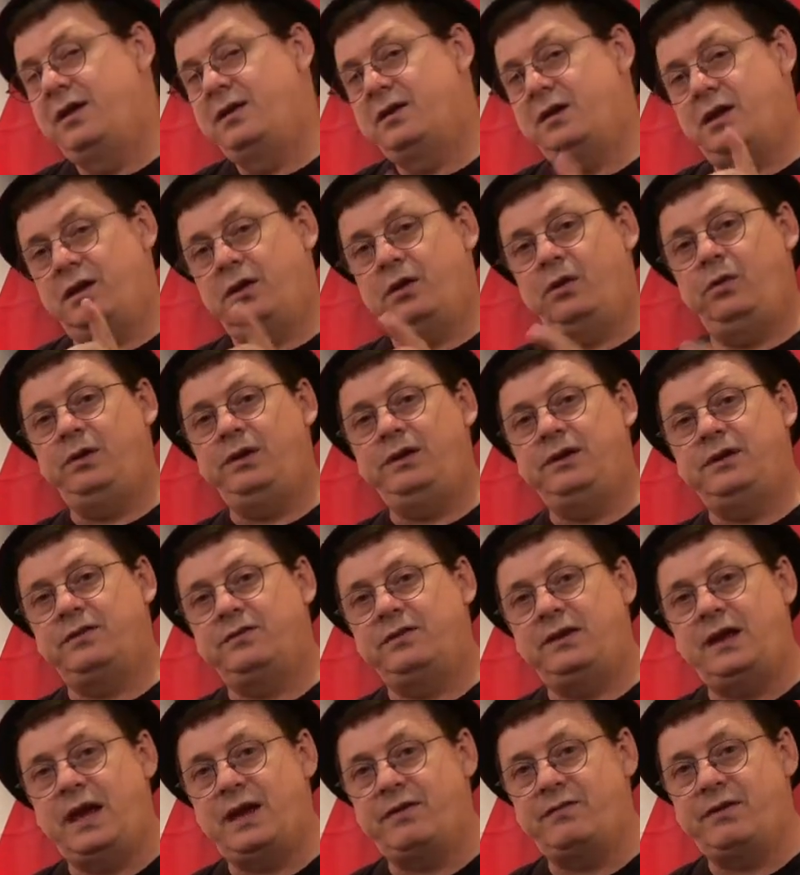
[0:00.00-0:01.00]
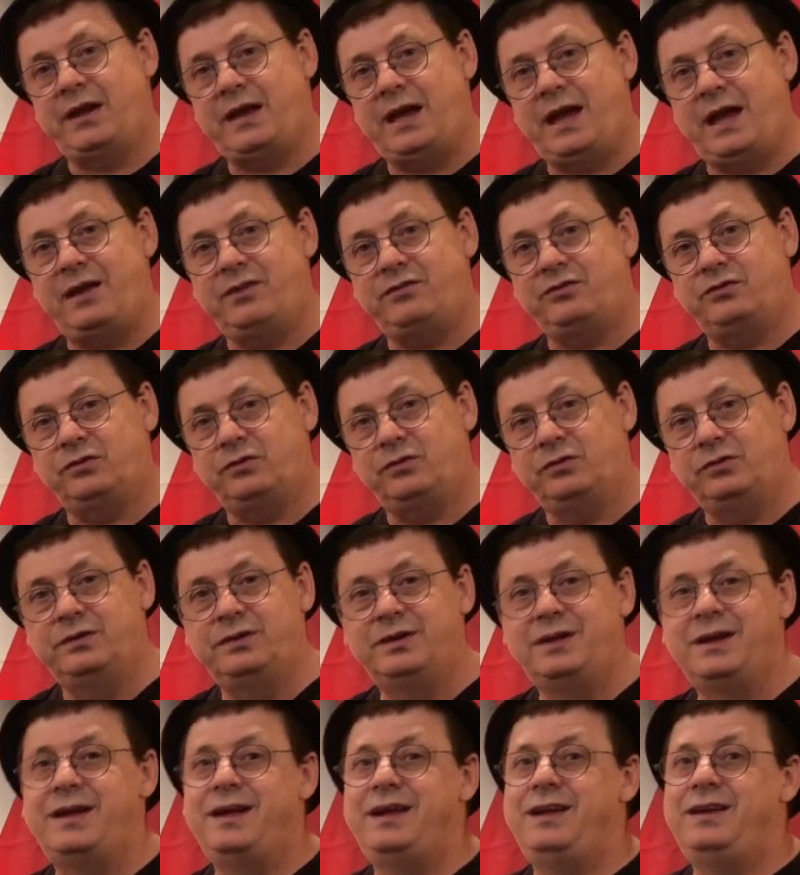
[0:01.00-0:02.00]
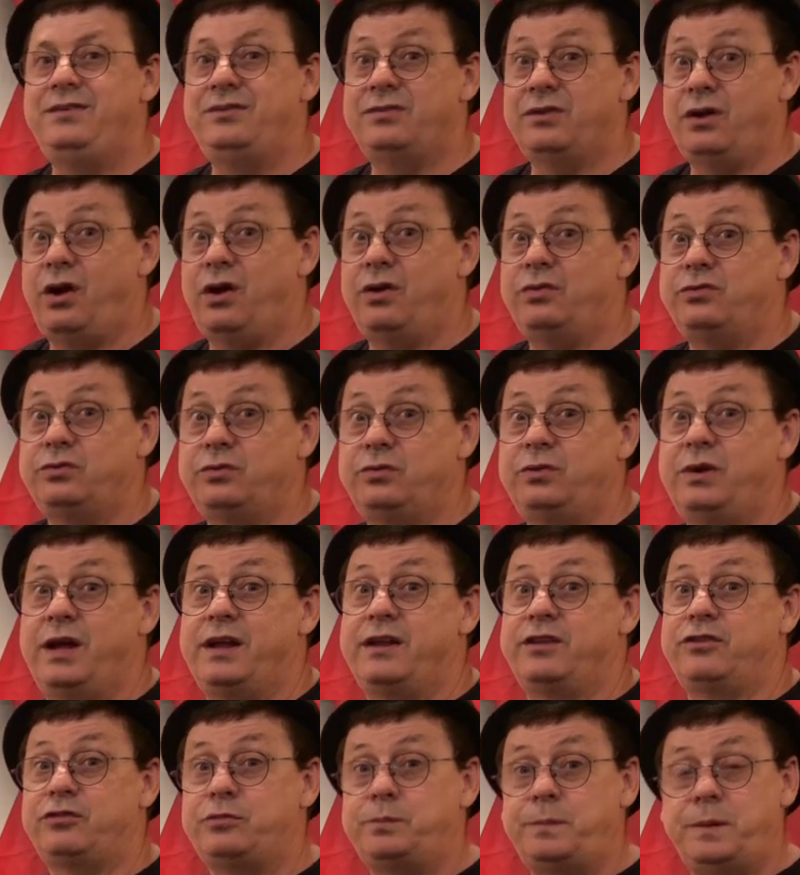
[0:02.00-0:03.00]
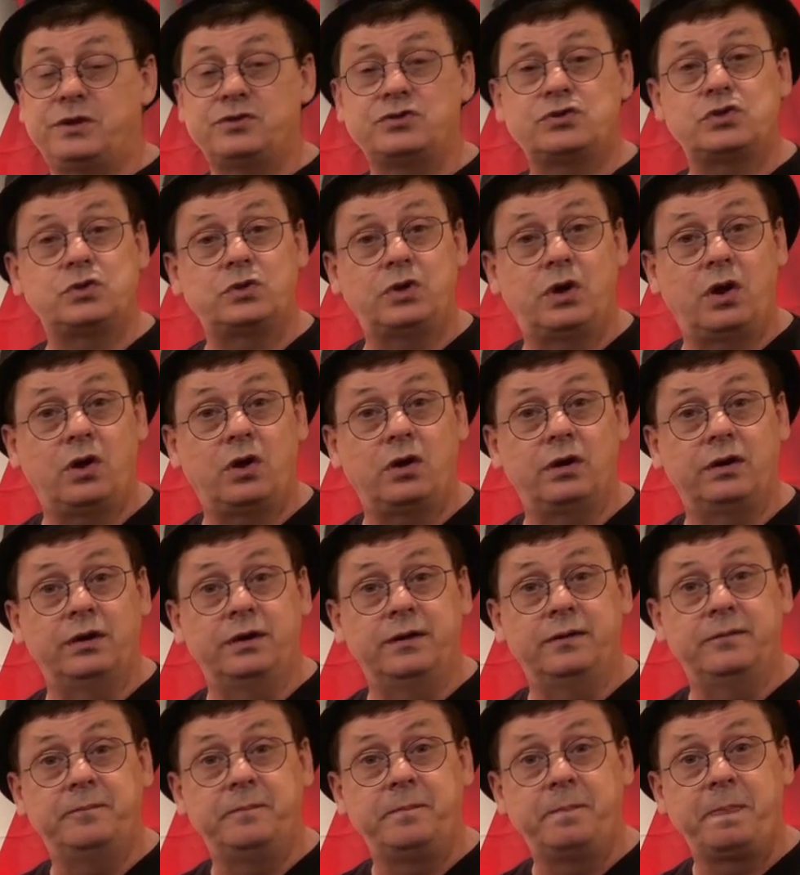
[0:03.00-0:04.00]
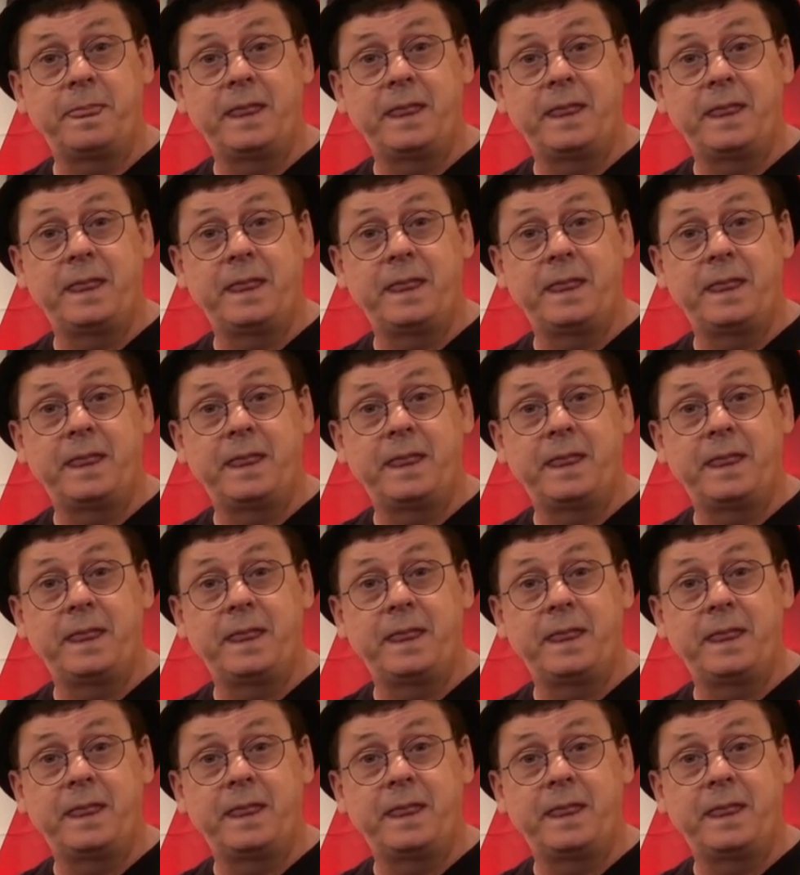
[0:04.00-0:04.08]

Not only does he have a castle, he's also got a special garden.